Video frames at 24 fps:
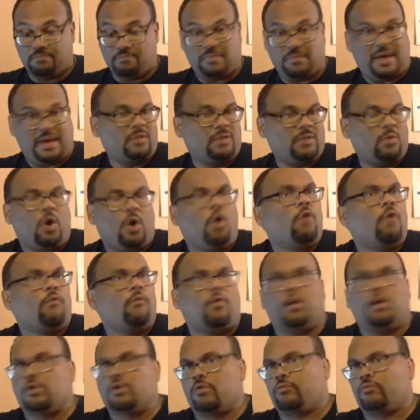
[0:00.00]
Had over
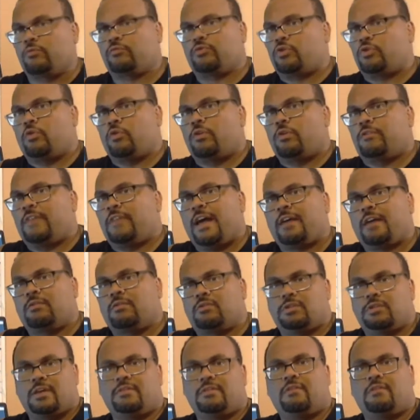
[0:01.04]
130
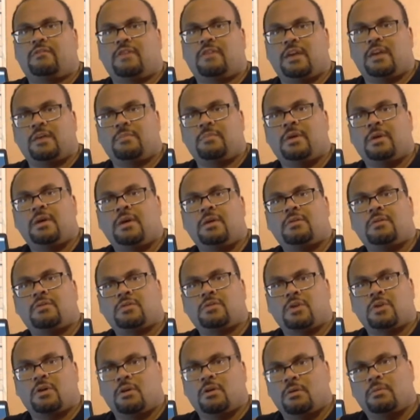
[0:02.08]
tackles, led the team.
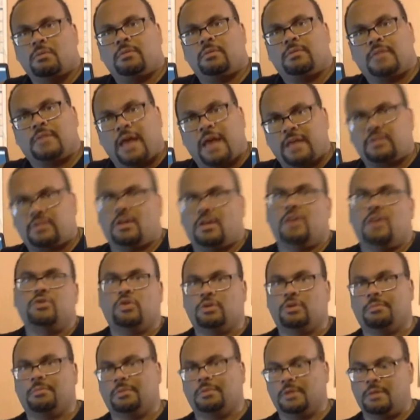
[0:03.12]
So that's a
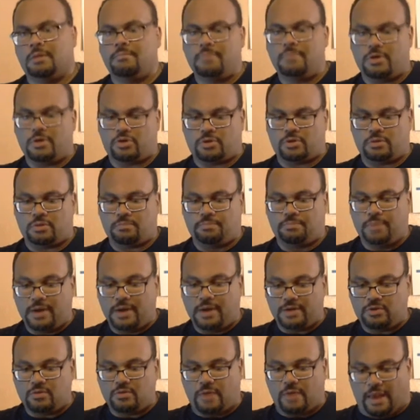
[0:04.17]
notable omission.
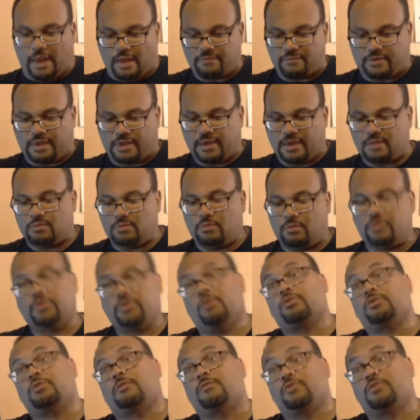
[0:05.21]
But you have Kendall
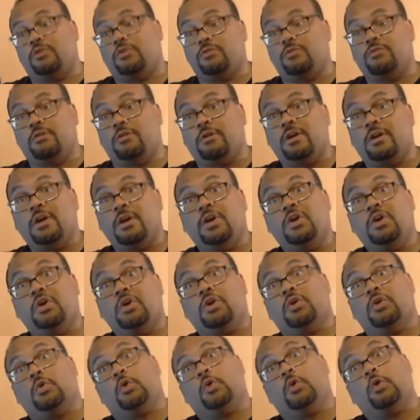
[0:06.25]
Joseph Jr.,
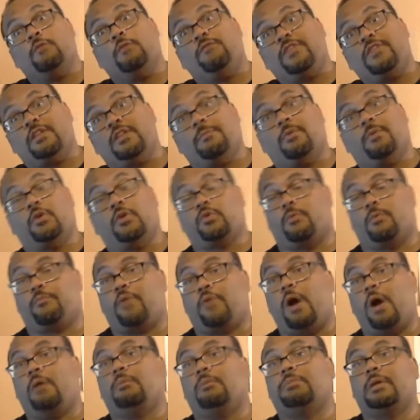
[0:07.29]
who Venables will
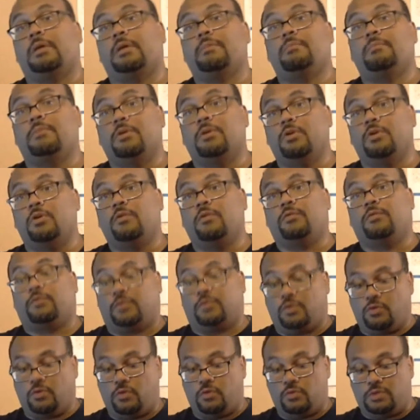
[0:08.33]
probably move
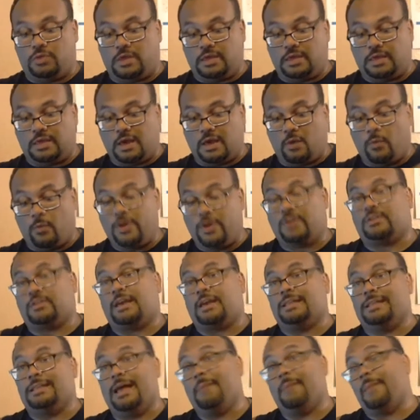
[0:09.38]
to the weak
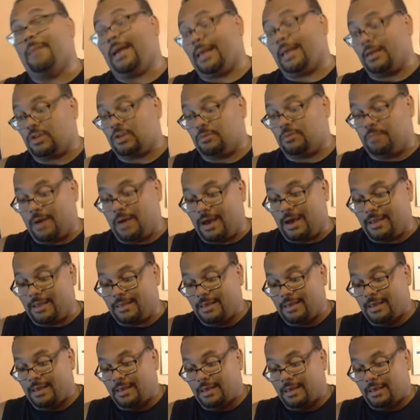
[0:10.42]
side linebacking spot.
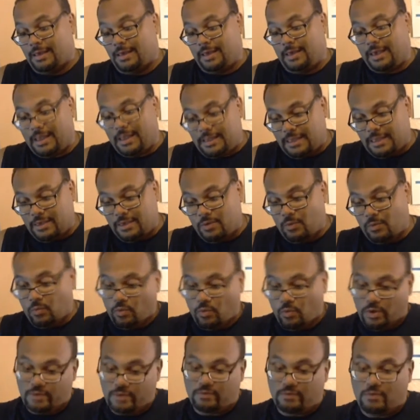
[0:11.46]

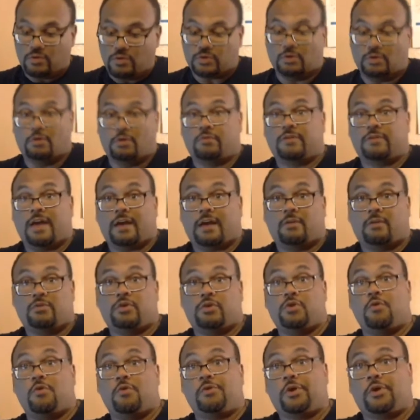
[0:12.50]
81 solo tackles a
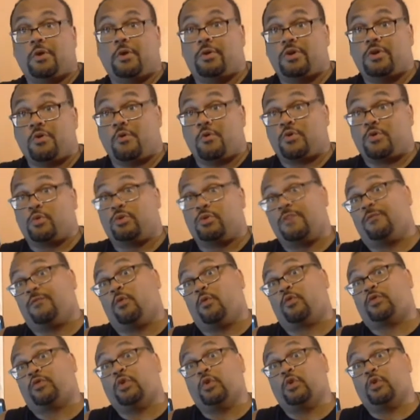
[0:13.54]
year ago,
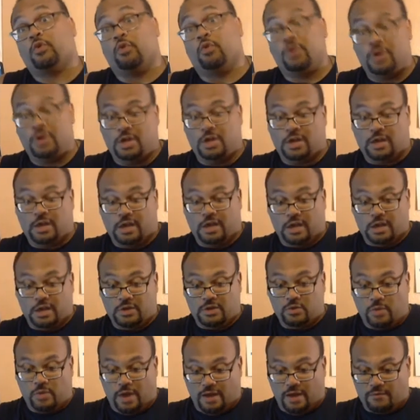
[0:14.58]
124 total. And
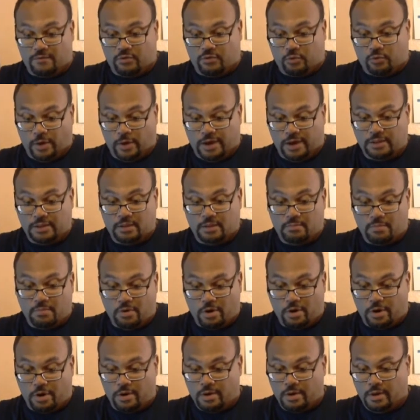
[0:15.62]
you have Trey
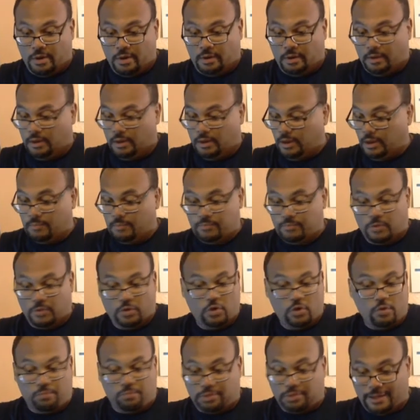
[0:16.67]
Lamar,
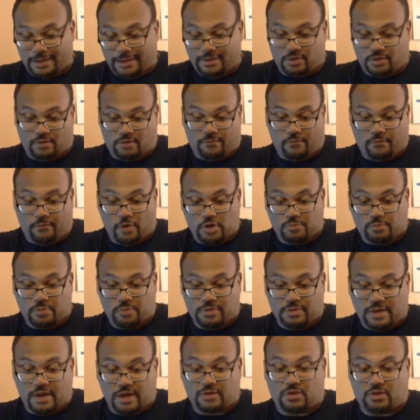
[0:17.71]
who played as a freshman,
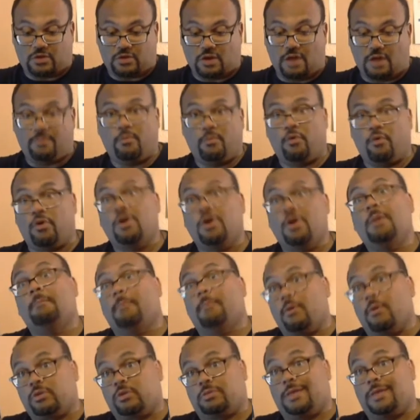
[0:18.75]
now as a sophomore,
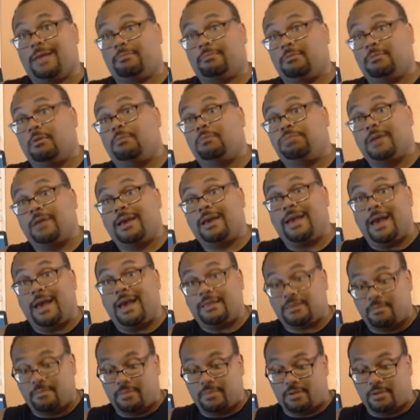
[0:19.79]
most likely will play
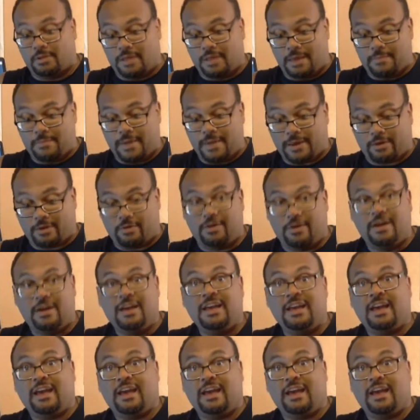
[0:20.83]
at the middle linebacker.